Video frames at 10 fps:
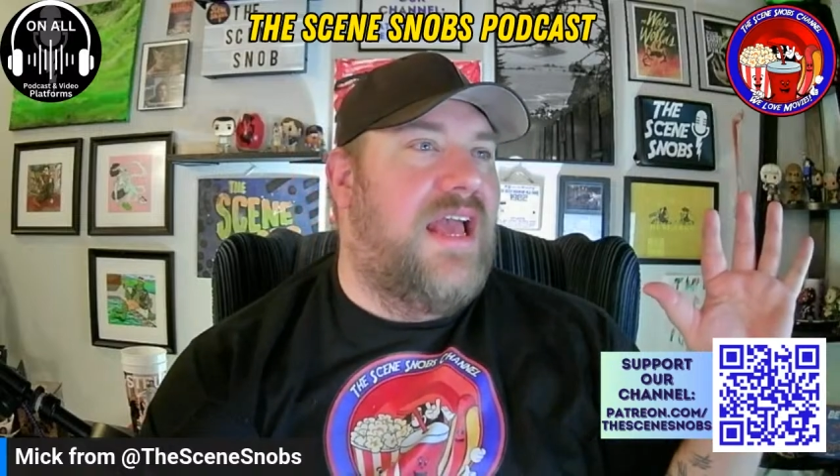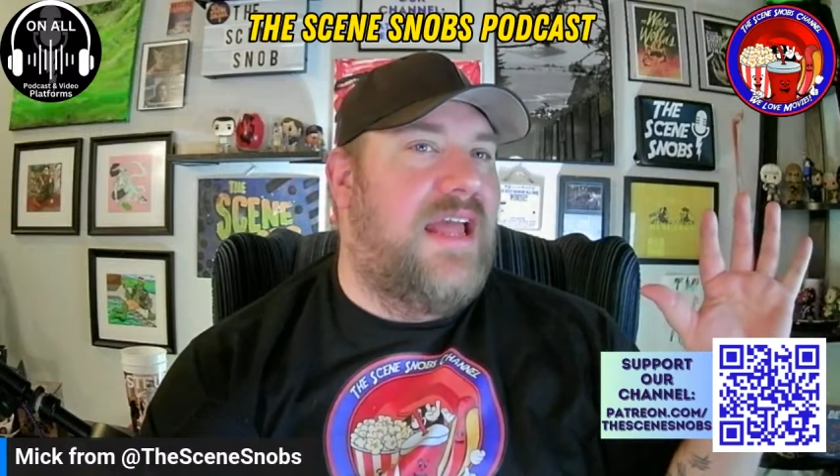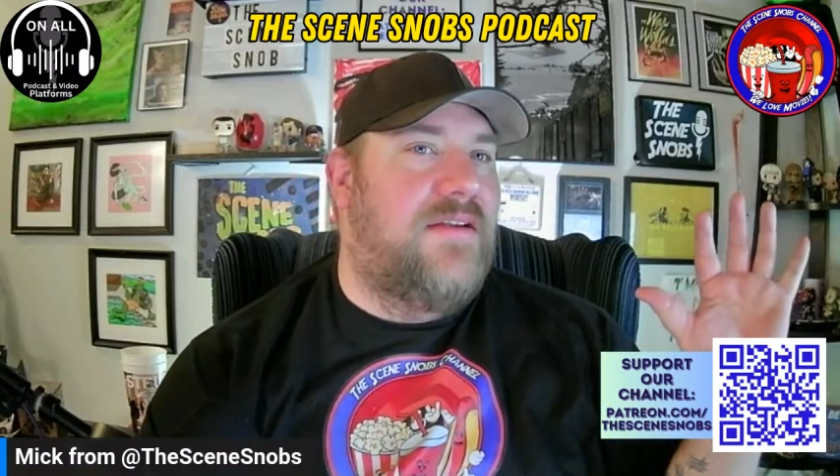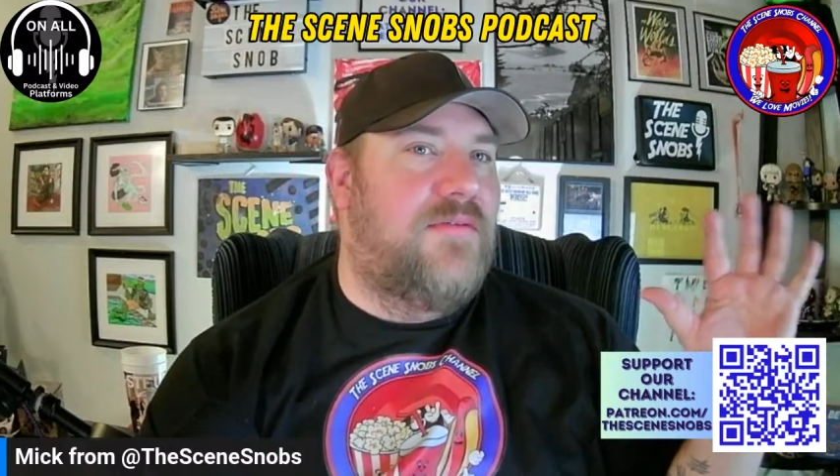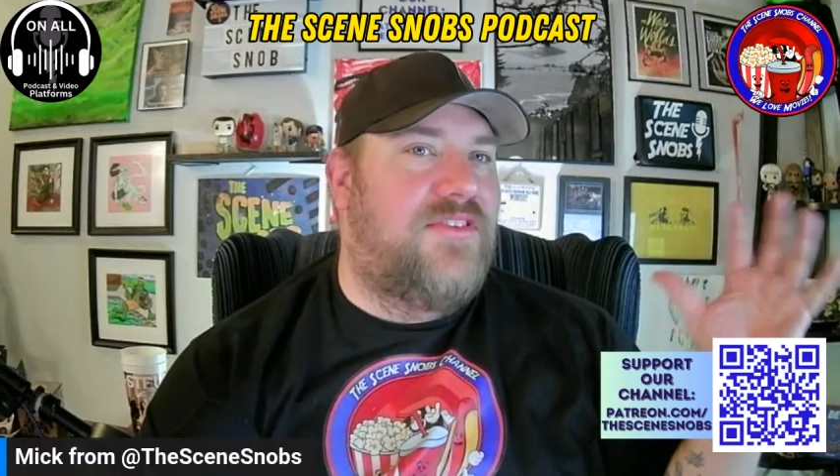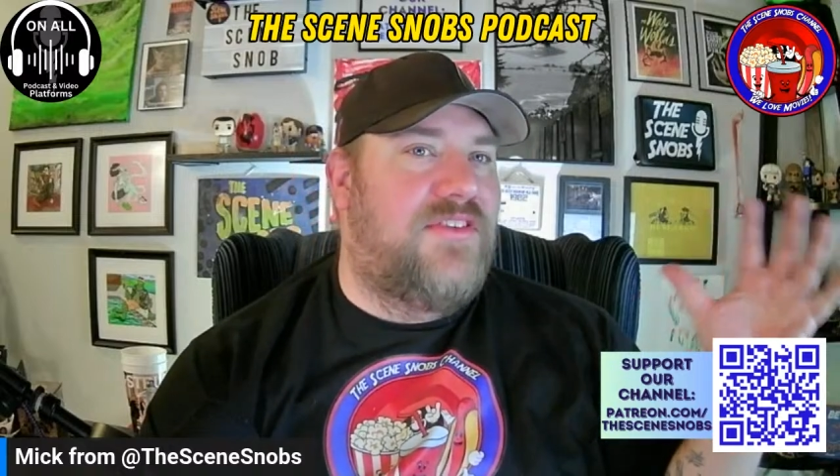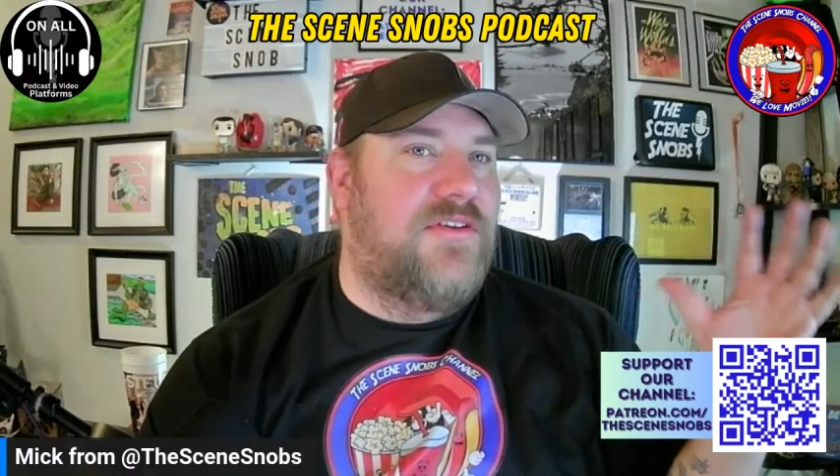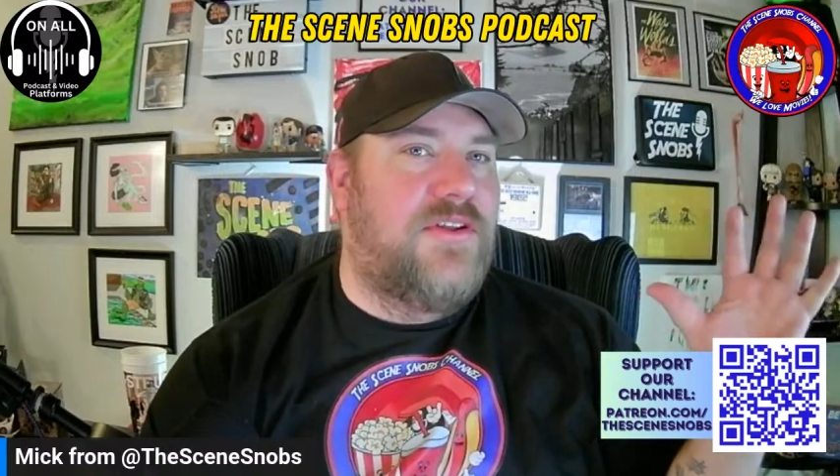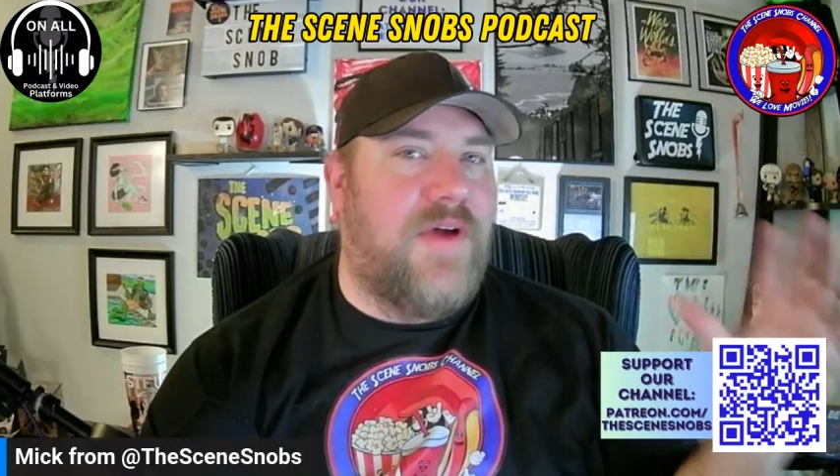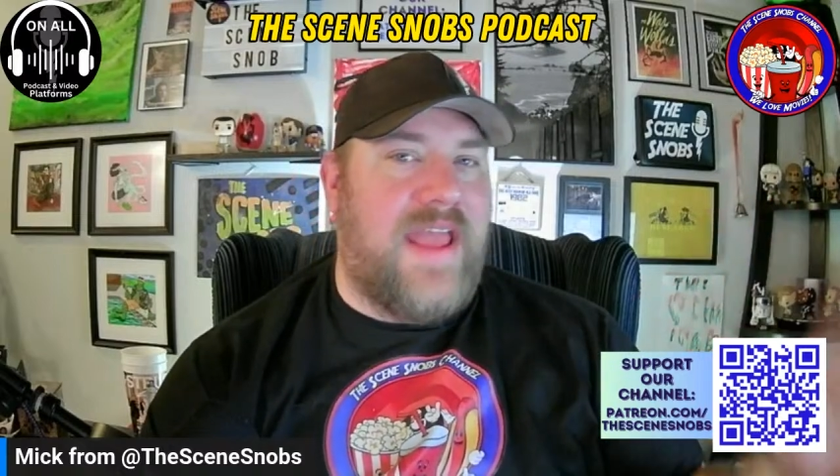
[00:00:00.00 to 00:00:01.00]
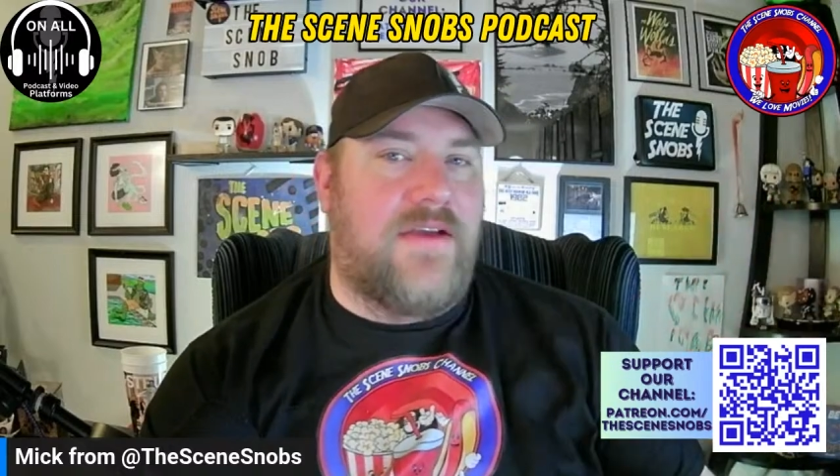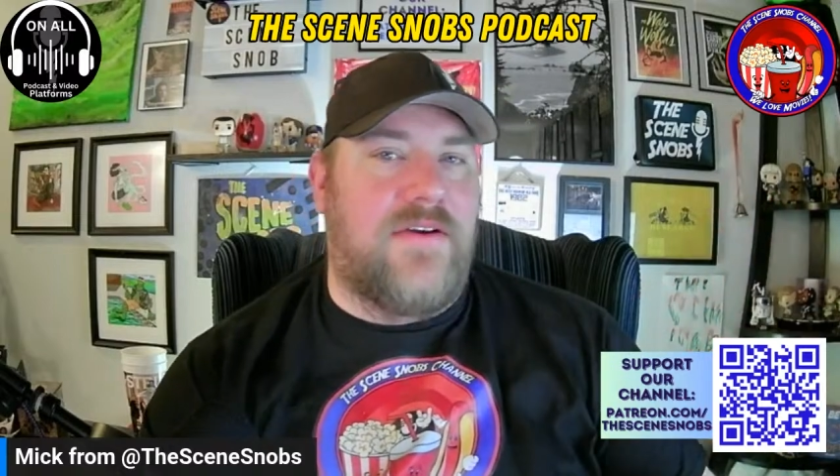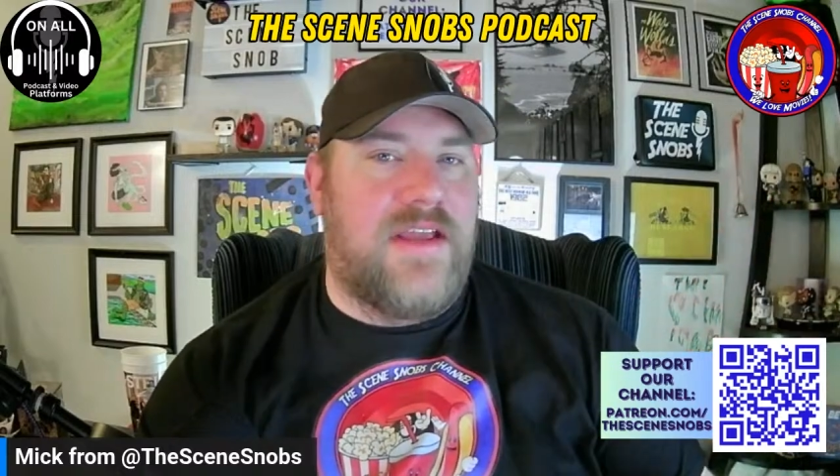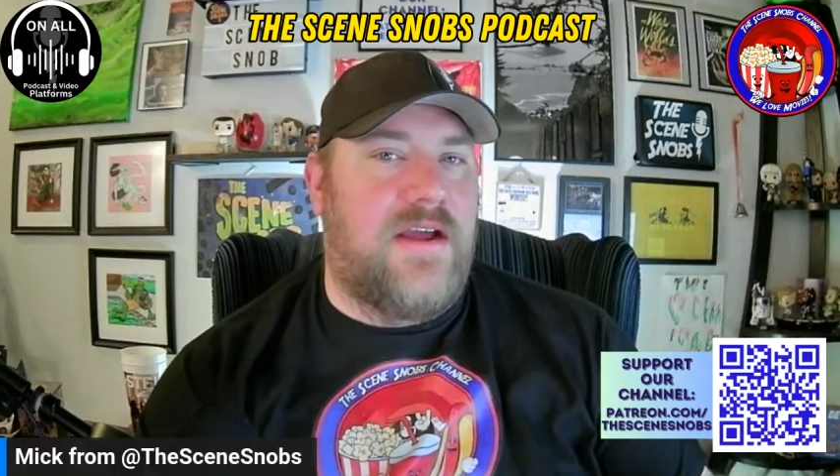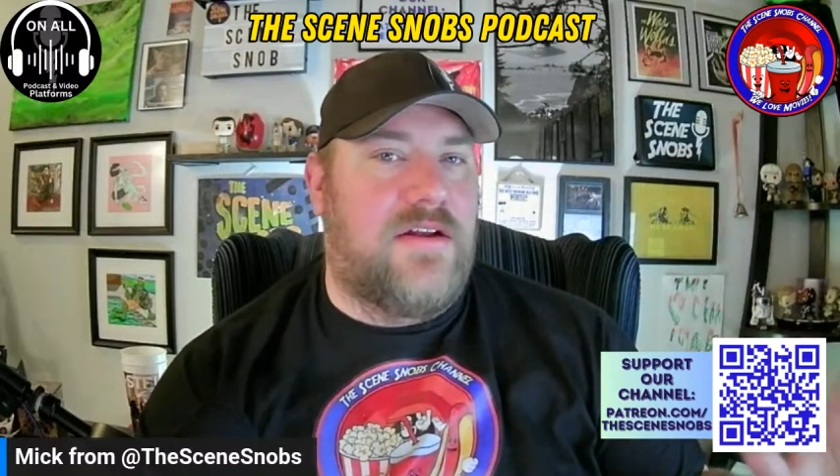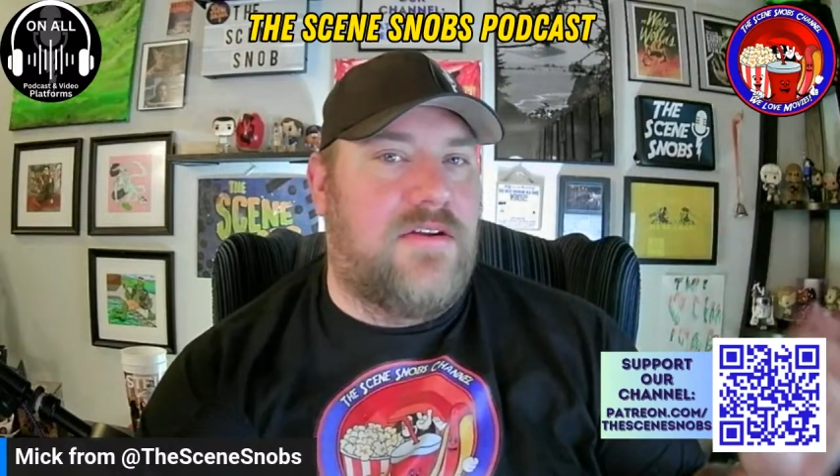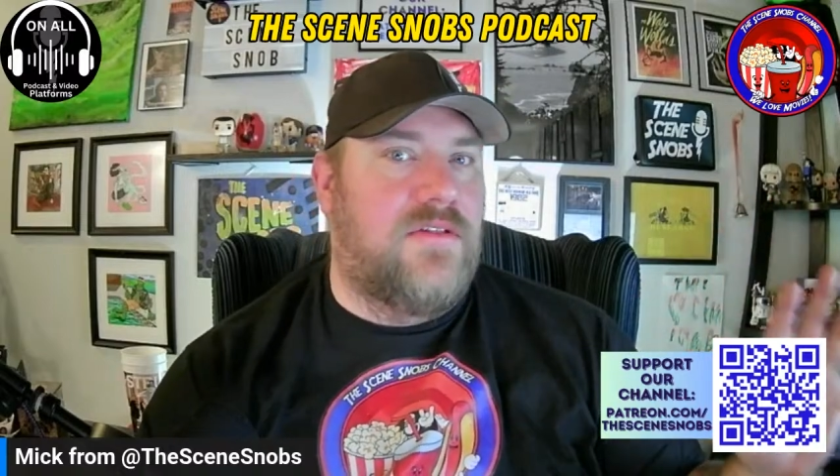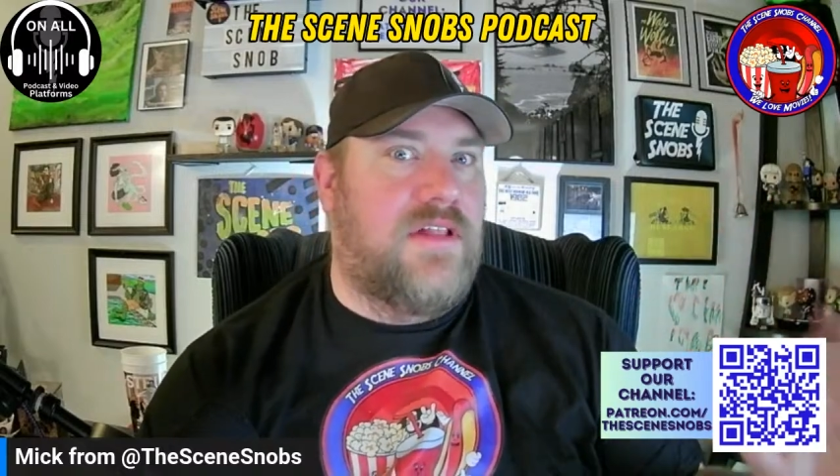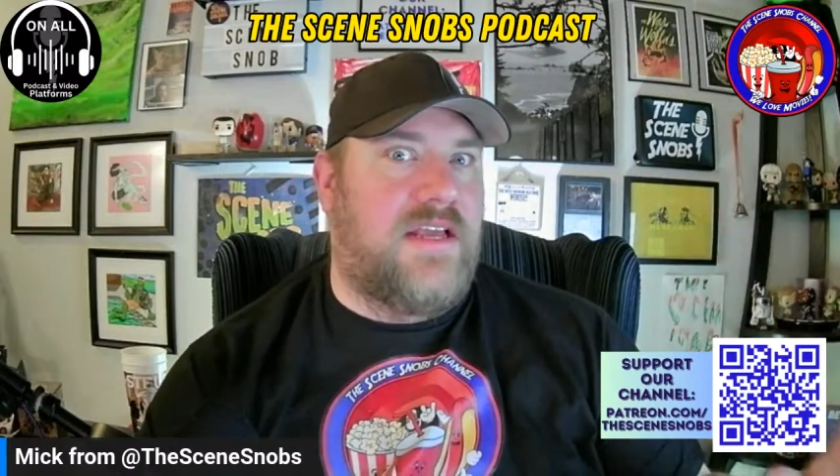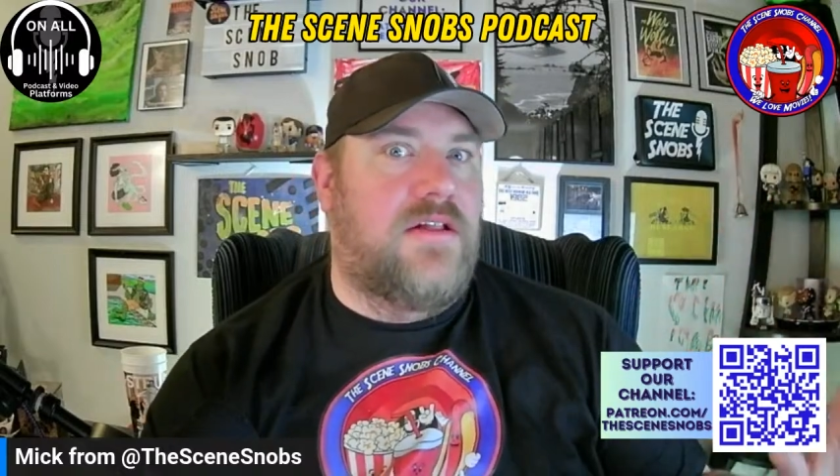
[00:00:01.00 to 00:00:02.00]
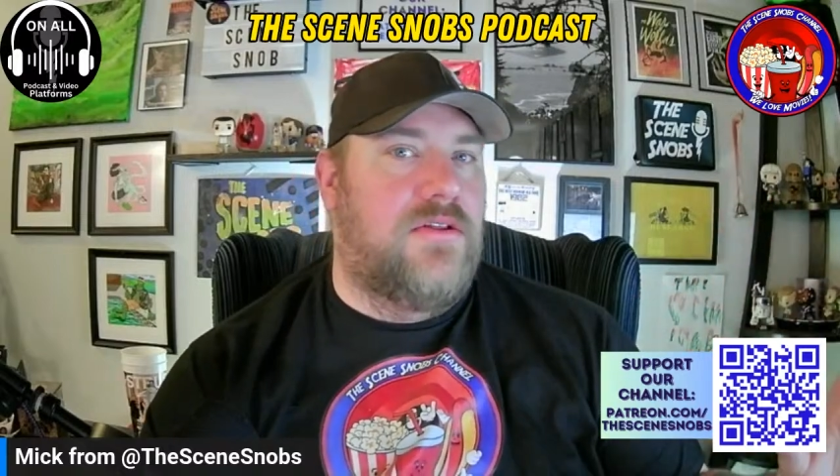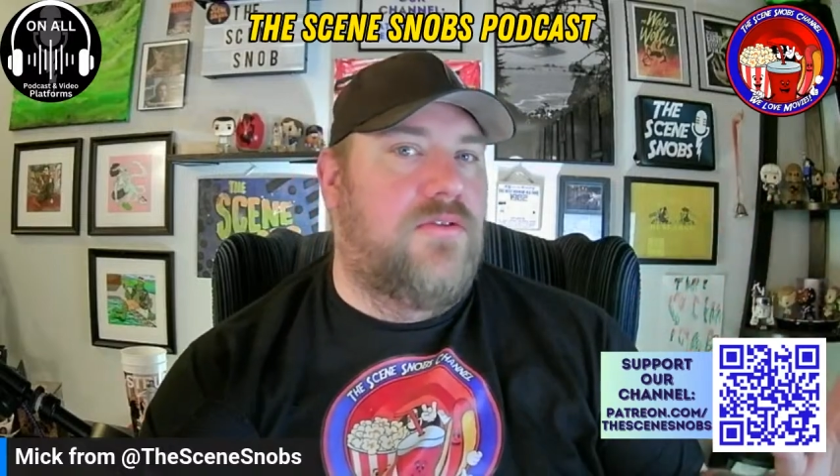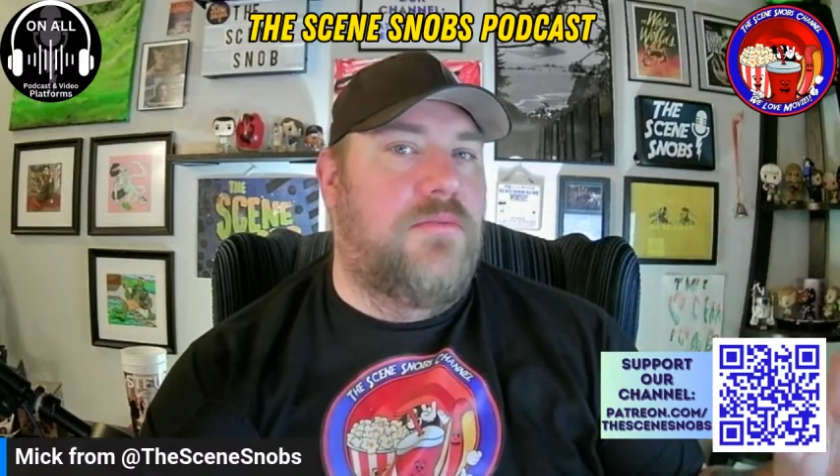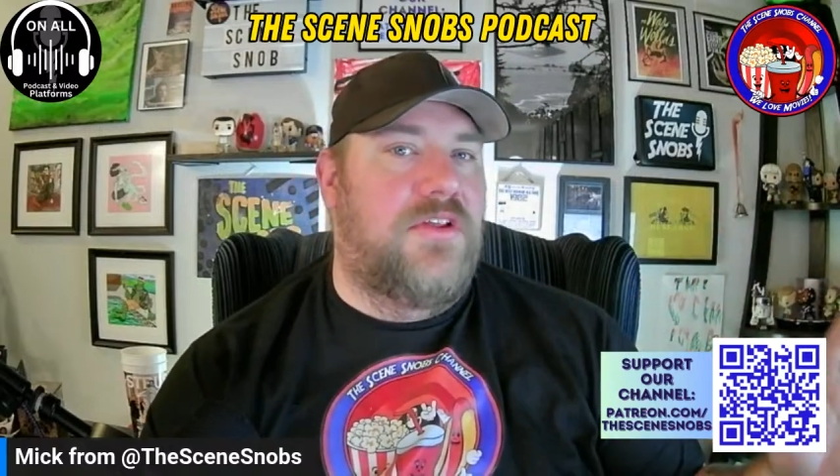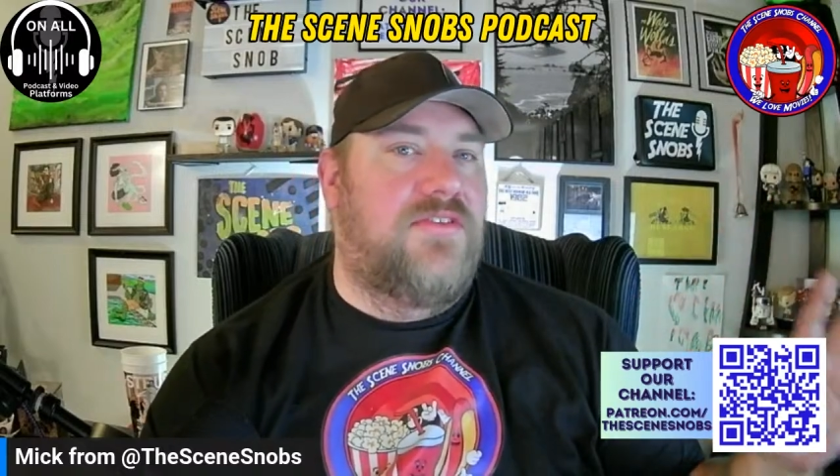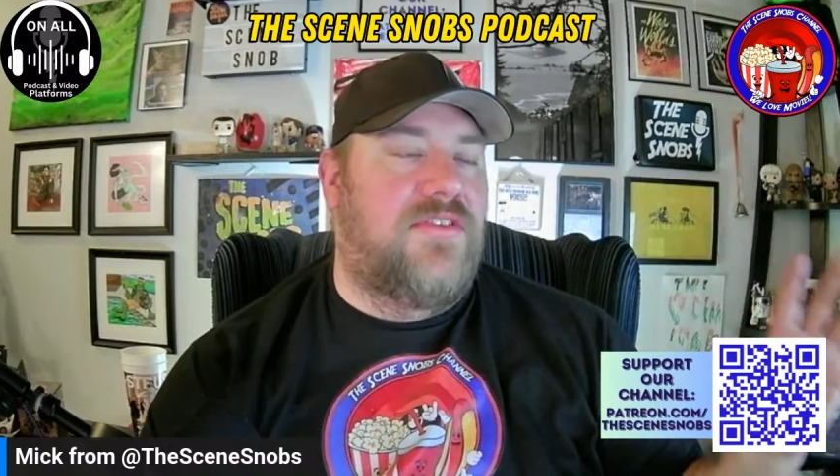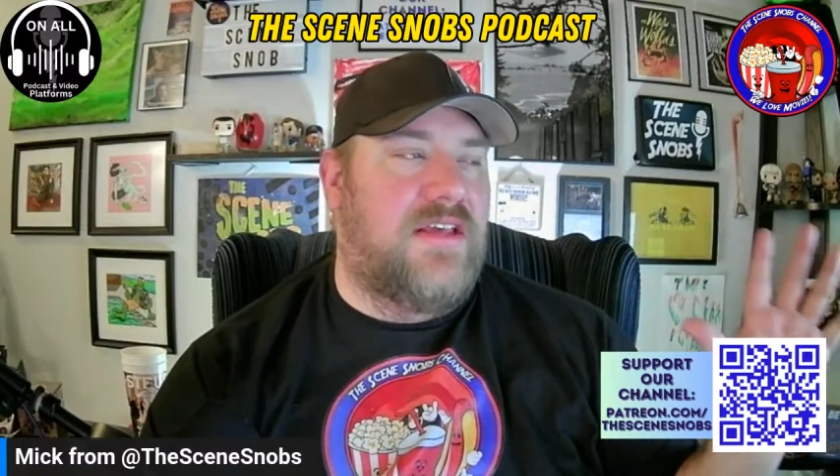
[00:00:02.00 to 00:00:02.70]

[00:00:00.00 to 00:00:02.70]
And there was still no anchor character like a Loomis.